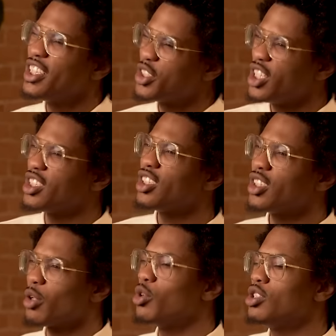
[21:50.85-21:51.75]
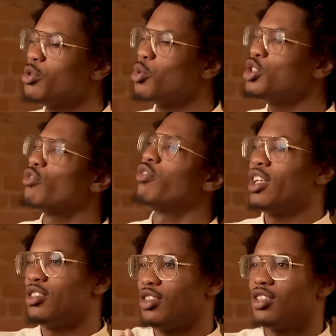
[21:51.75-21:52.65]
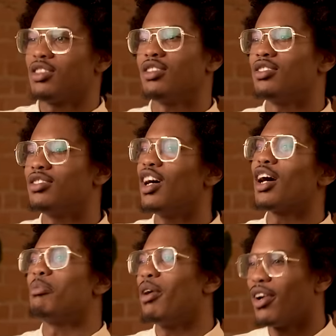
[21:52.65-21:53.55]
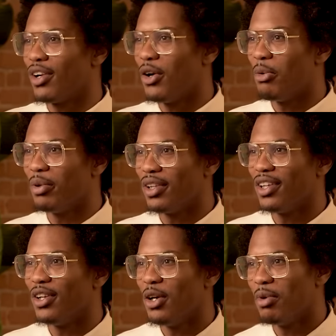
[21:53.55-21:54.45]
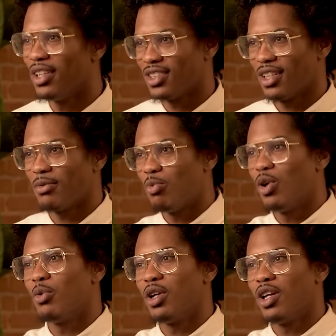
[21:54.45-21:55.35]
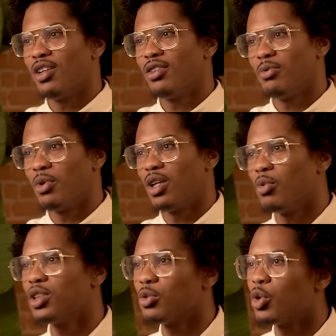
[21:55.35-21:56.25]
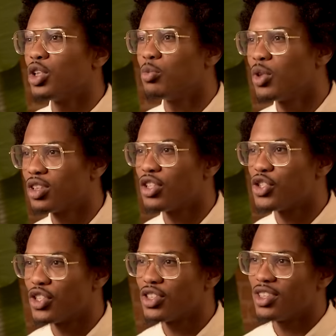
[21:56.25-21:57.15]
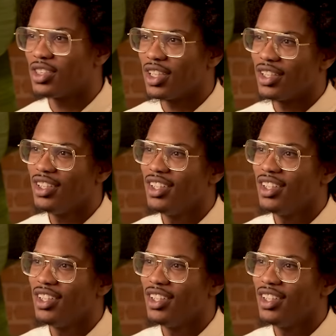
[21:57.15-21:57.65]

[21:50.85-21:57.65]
It's crazy because like once you're friends, you guys could talk about it openly, you know. But it's like, what does our jersey say?